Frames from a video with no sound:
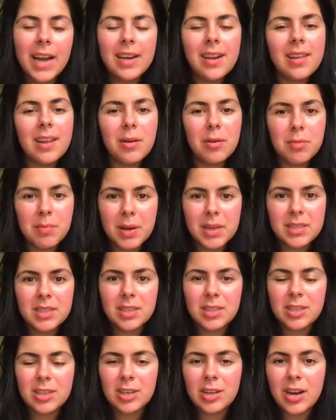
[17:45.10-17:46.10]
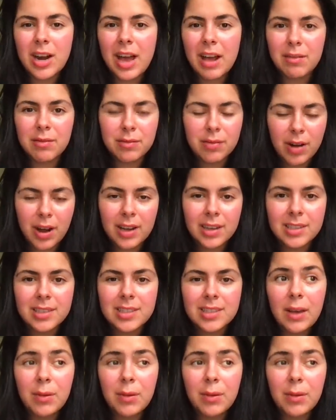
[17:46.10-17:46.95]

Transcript: did that with my sister and friend.